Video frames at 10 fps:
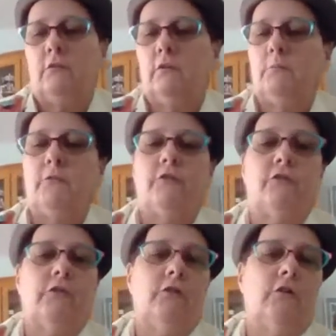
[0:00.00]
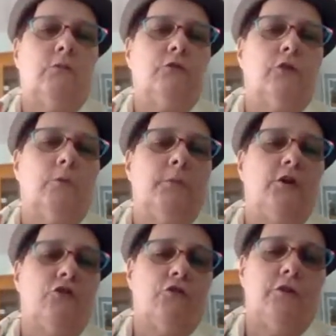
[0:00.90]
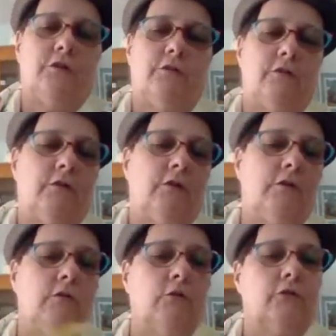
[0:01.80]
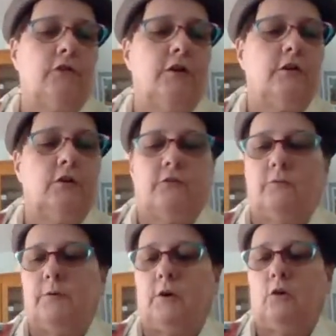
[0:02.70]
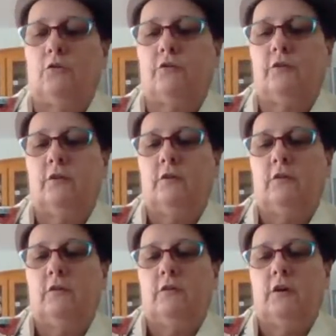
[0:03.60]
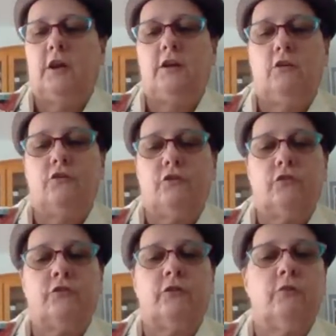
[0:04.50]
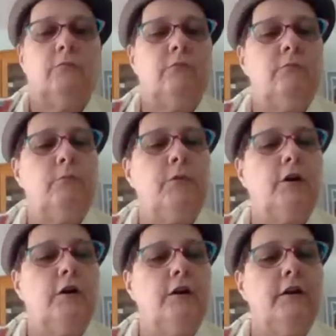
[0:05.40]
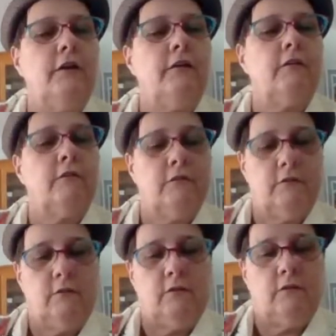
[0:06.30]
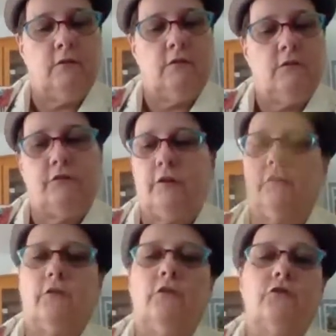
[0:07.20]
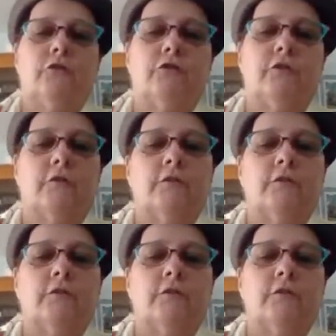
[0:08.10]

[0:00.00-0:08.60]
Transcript: Let me see. I was gonna measure it. It looks like it's about eight inches by six inches.